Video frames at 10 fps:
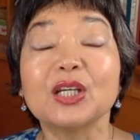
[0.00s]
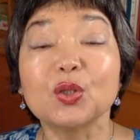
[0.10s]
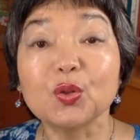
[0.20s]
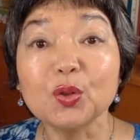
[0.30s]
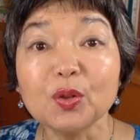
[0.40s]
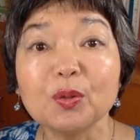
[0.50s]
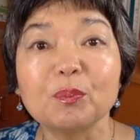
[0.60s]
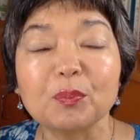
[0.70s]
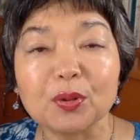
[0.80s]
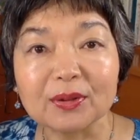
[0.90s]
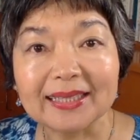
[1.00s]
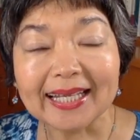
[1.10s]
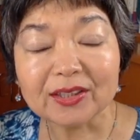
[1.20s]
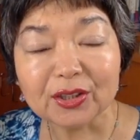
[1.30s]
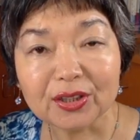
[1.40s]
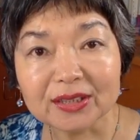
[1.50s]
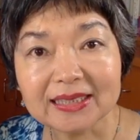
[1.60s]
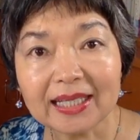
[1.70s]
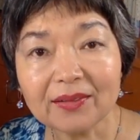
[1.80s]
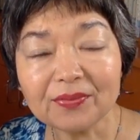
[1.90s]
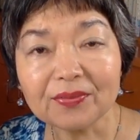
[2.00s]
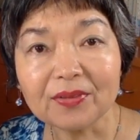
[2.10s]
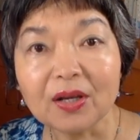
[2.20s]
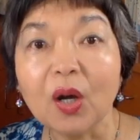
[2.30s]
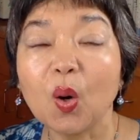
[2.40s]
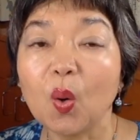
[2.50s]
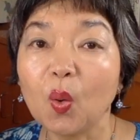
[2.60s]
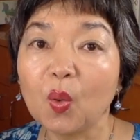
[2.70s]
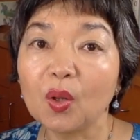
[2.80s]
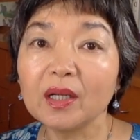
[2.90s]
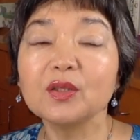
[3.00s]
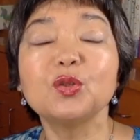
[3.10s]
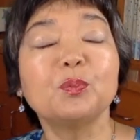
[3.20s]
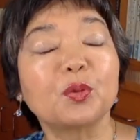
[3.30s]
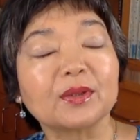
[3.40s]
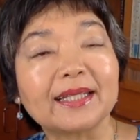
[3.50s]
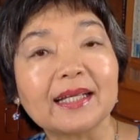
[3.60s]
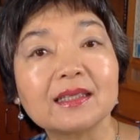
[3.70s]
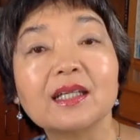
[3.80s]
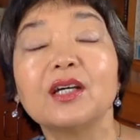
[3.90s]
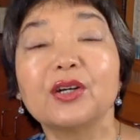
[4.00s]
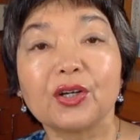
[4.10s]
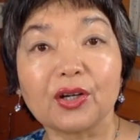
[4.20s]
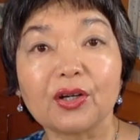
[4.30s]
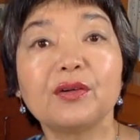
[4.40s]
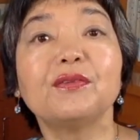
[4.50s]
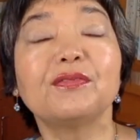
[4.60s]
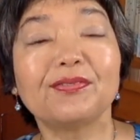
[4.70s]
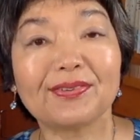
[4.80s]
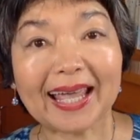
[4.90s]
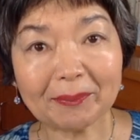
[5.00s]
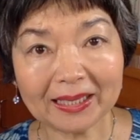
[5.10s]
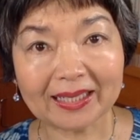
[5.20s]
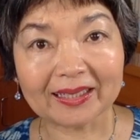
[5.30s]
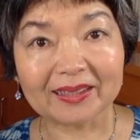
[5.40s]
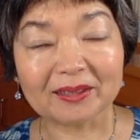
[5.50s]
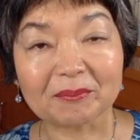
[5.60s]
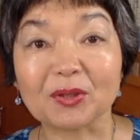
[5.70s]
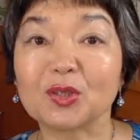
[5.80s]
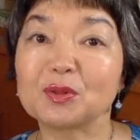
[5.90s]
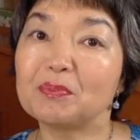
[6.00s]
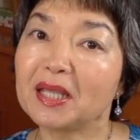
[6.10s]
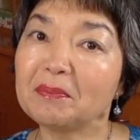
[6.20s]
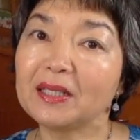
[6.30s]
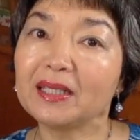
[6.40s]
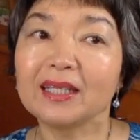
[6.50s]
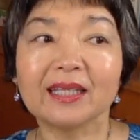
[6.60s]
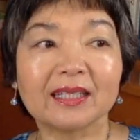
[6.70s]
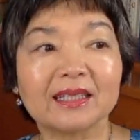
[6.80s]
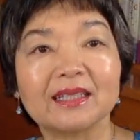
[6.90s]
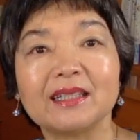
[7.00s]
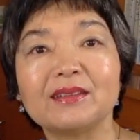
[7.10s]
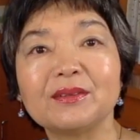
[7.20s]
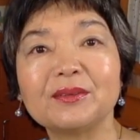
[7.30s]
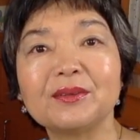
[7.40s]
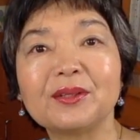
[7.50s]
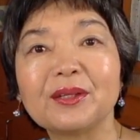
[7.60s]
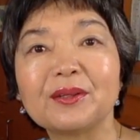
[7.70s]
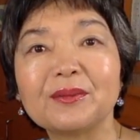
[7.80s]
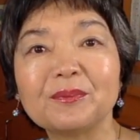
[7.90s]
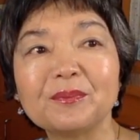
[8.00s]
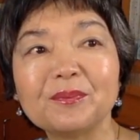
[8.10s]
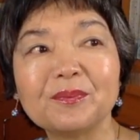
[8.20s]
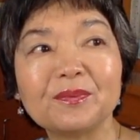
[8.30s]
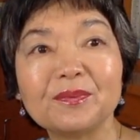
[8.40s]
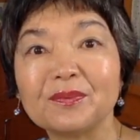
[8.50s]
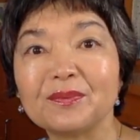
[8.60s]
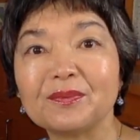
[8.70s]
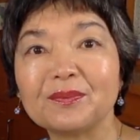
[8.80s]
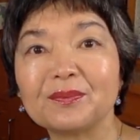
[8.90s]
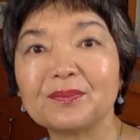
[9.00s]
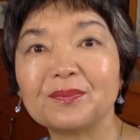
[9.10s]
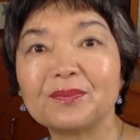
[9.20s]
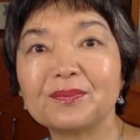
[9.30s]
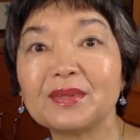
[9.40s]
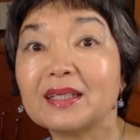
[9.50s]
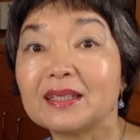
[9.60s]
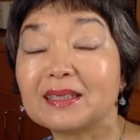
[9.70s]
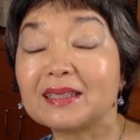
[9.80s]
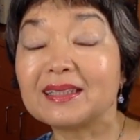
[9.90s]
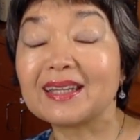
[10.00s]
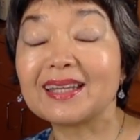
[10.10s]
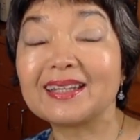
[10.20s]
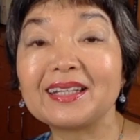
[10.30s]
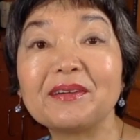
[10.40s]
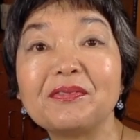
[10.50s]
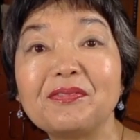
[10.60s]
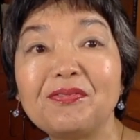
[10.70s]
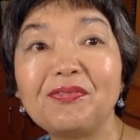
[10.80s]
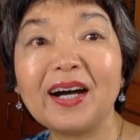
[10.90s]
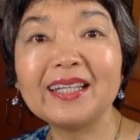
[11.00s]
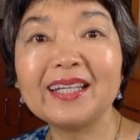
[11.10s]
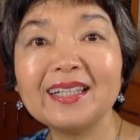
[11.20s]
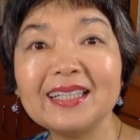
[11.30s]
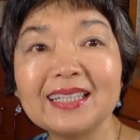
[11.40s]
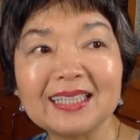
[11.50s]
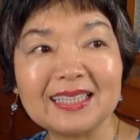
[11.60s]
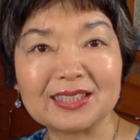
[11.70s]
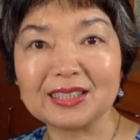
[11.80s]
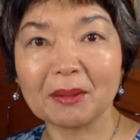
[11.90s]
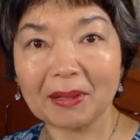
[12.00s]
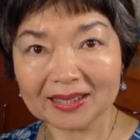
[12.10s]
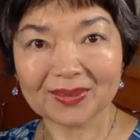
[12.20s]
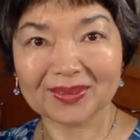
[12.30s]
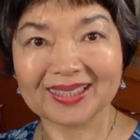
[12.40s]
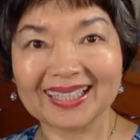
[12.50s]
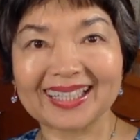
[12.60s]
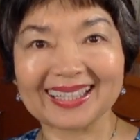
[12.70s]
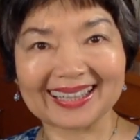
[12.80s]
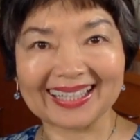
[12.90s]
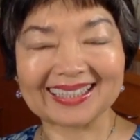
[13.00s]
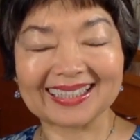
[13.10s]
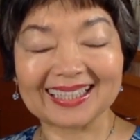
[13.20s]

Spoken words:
to protect herself or to protect her family, because maybe uh, mm, mm, their father is in the battle like that.